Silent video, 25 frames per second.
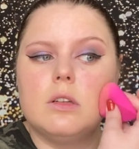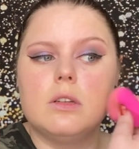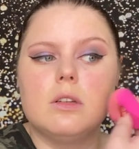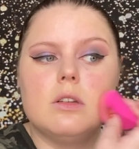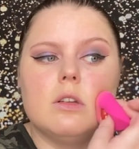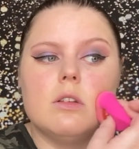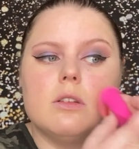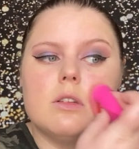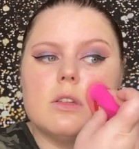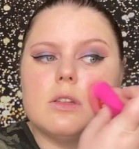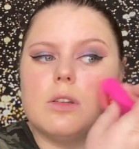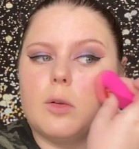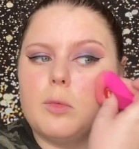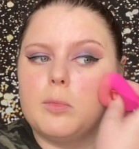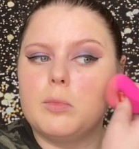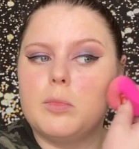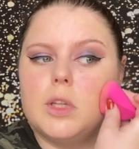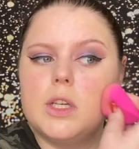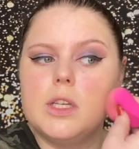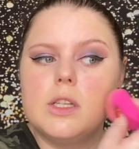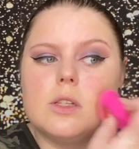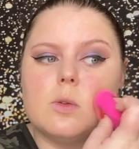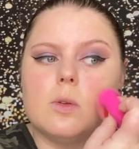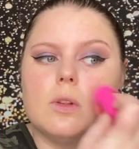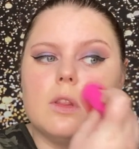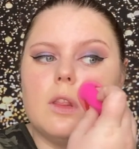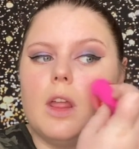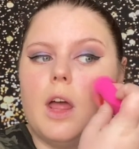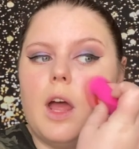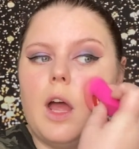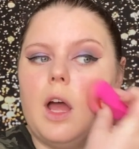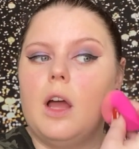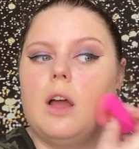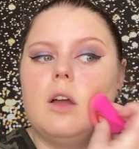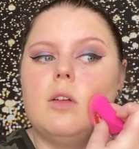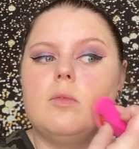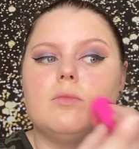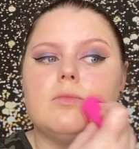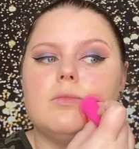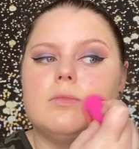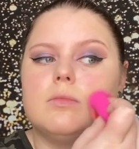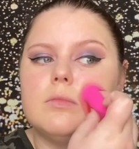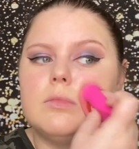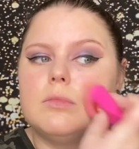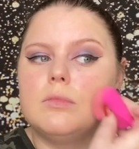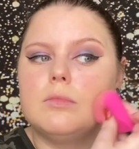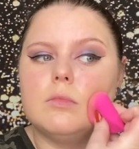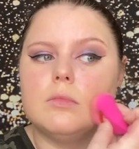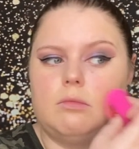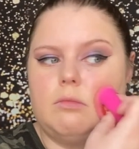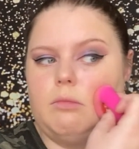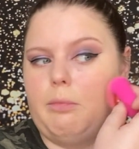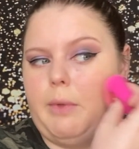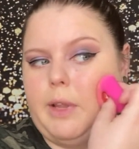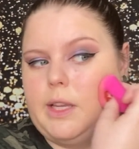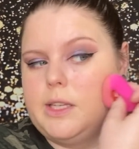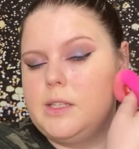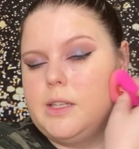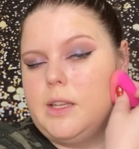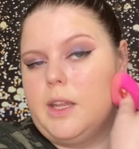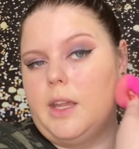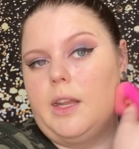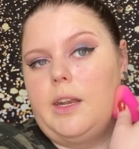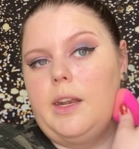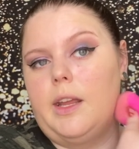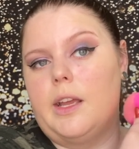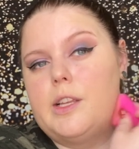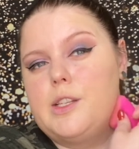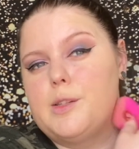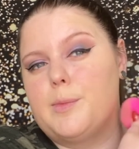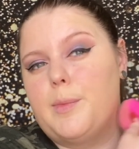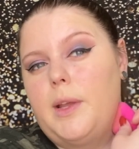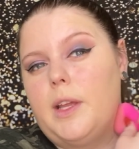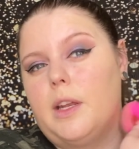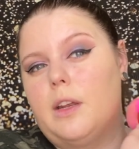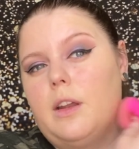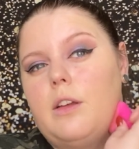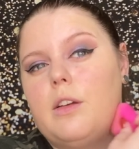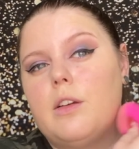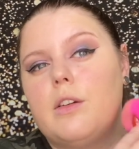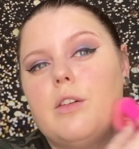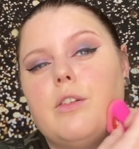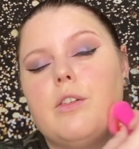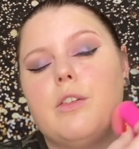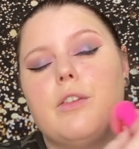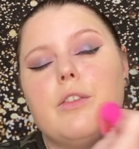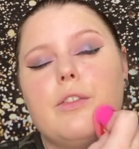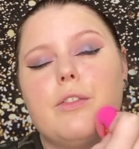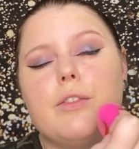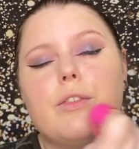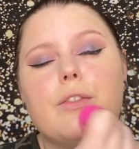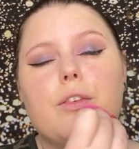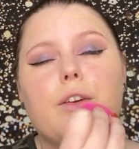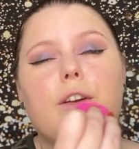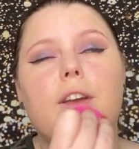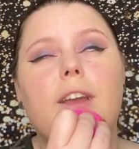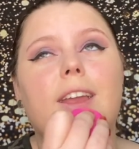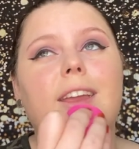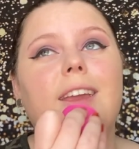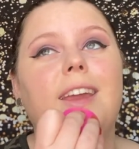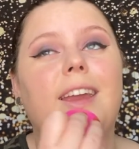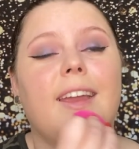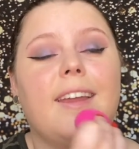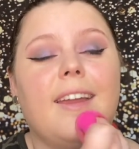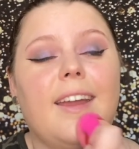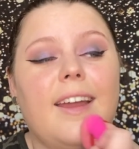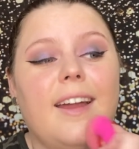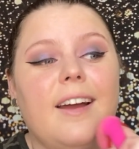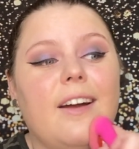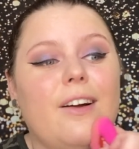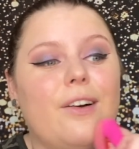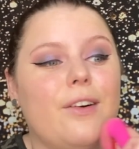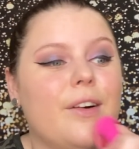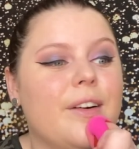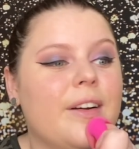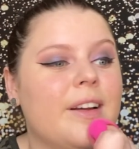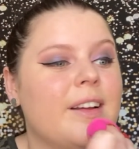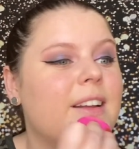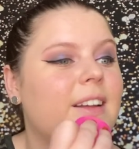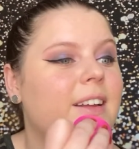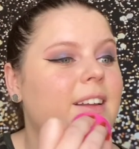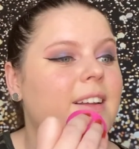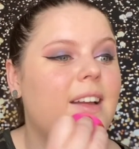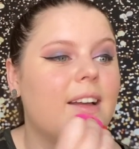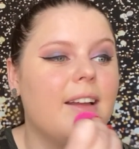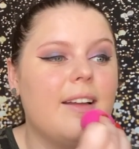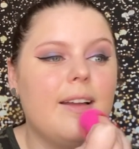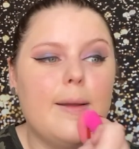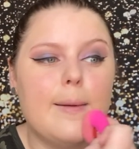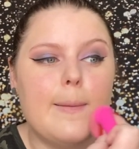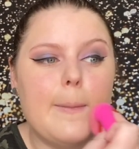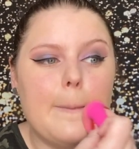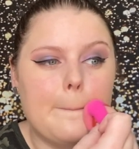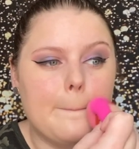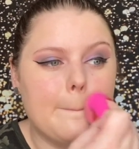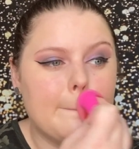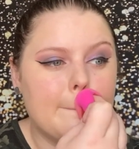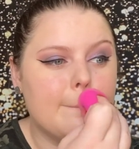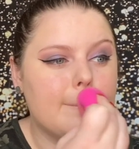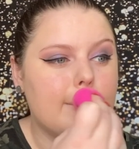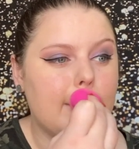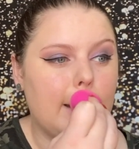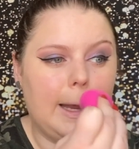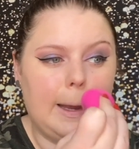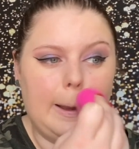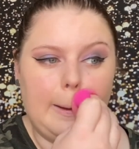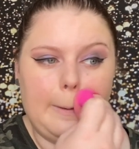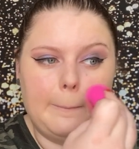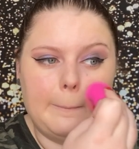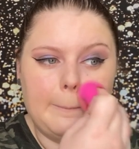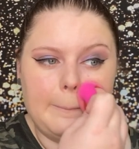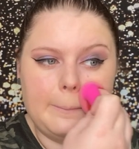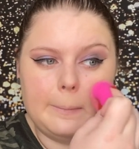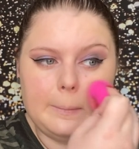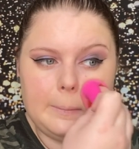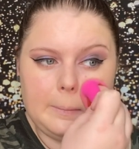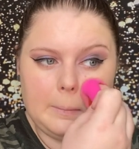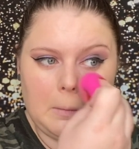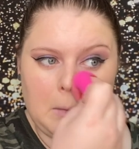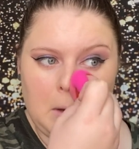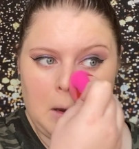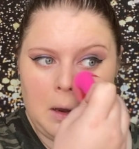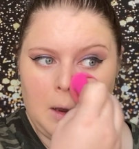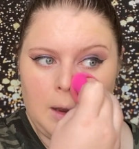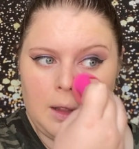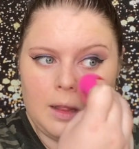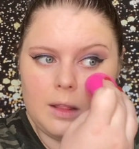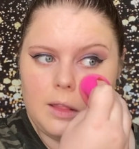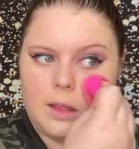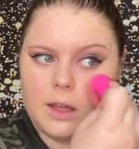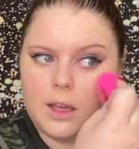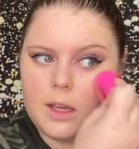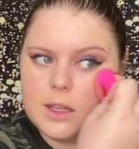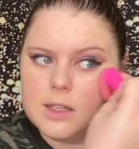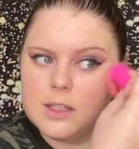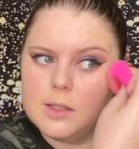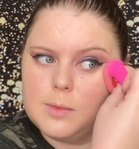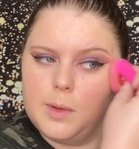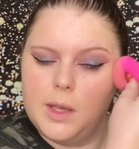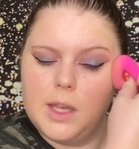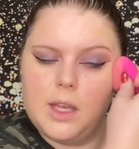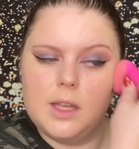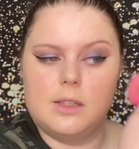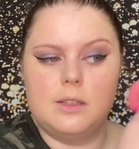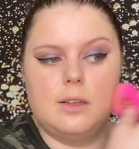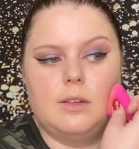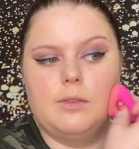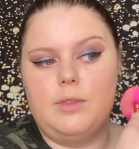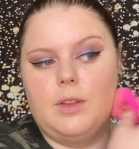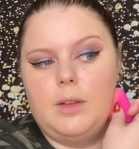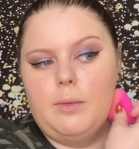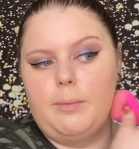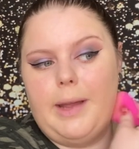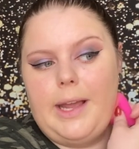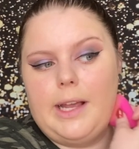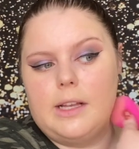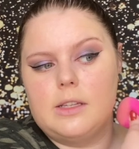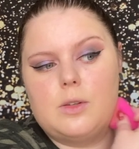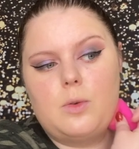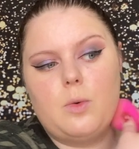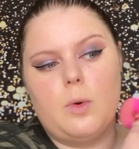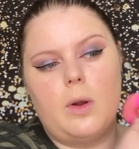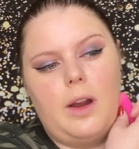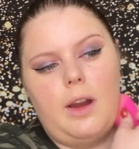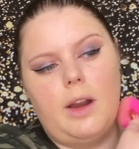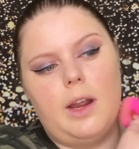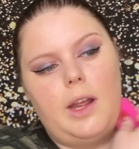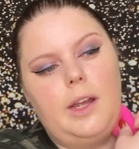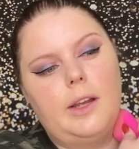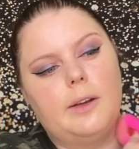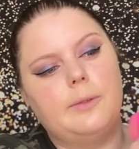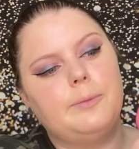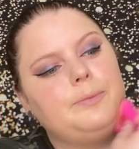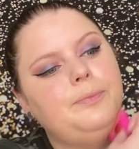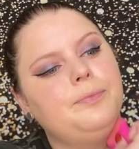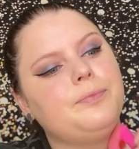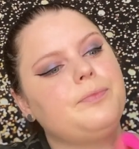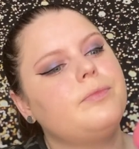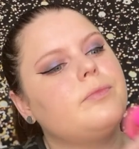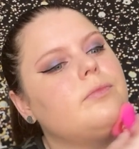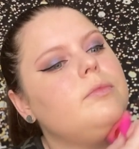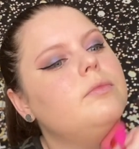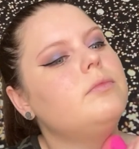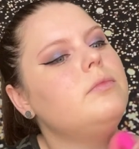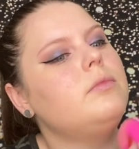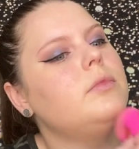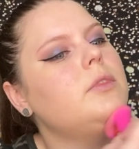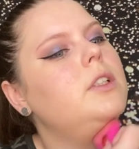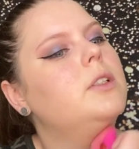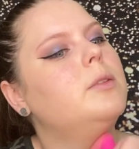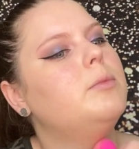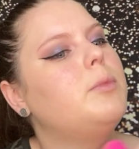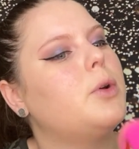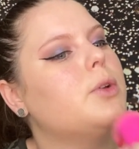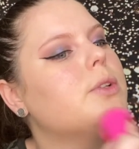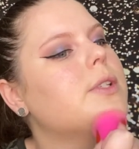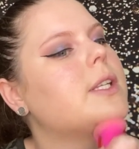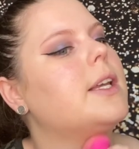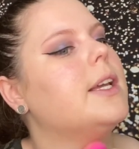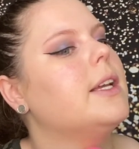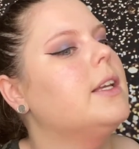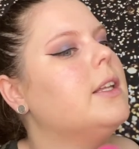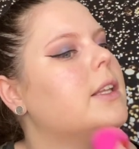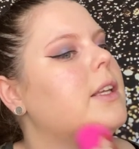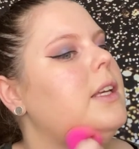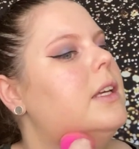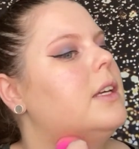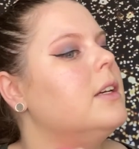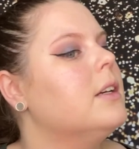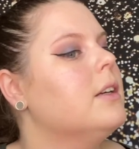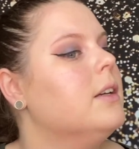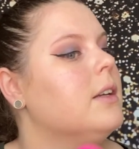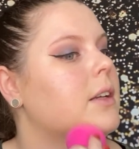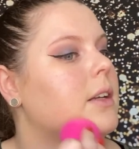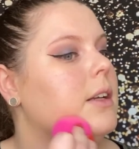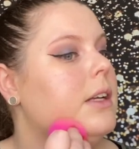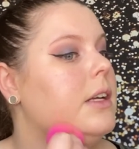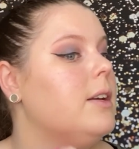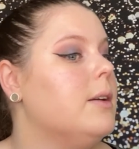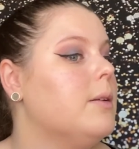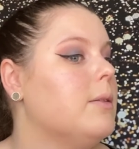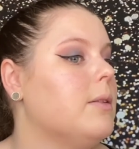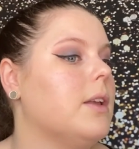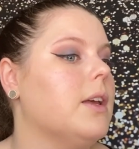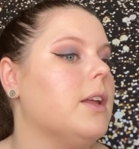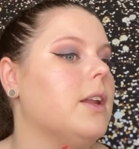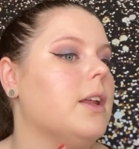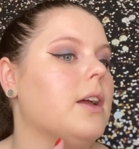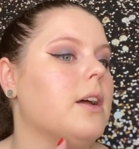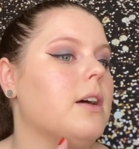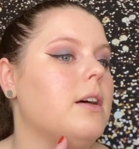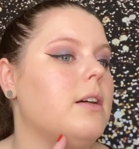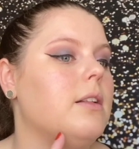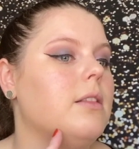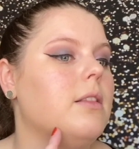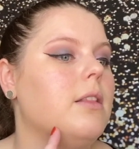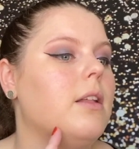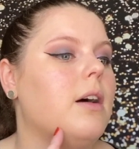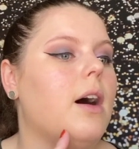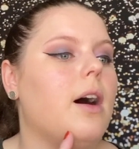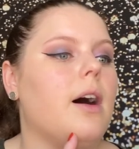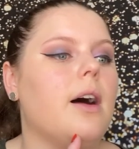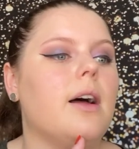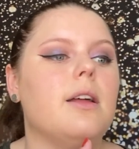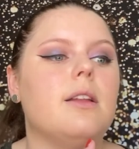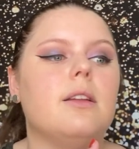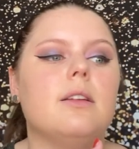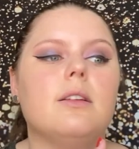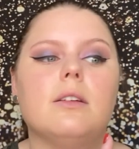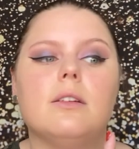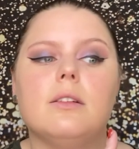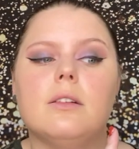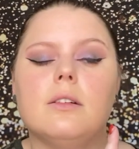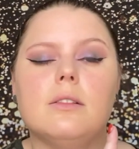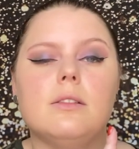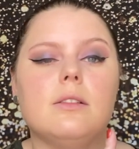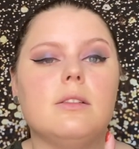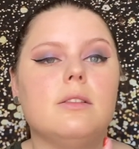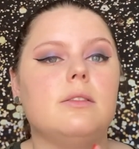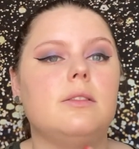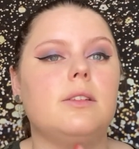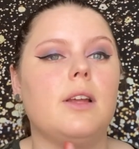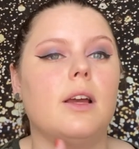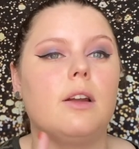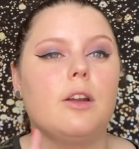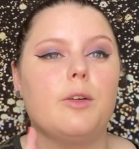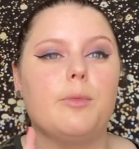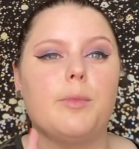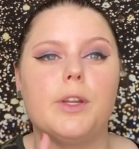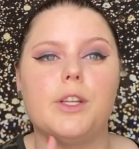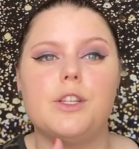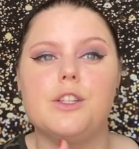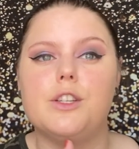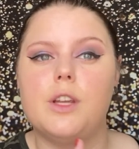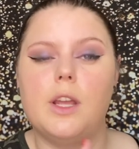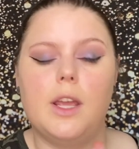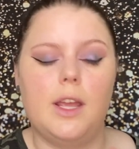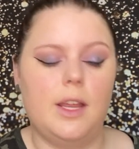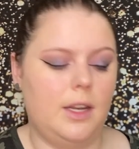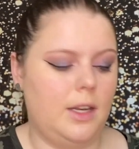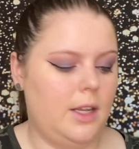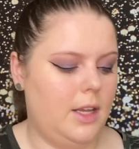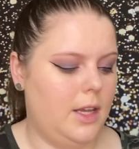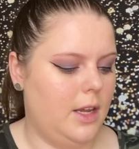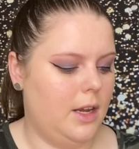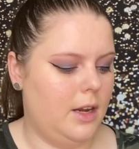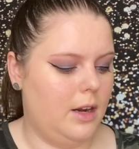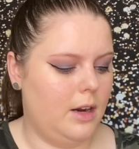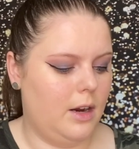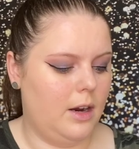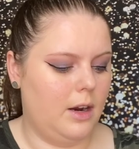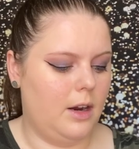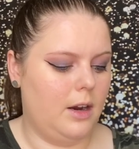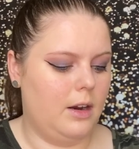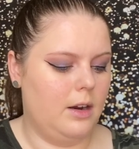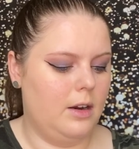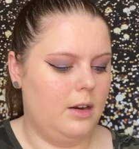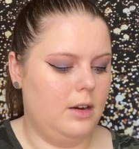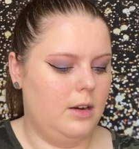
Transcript: so I'm pleased with that. My skin has been freaking out. I think it's because of the mask wearing, most likely. Getting a lot down on my chin here.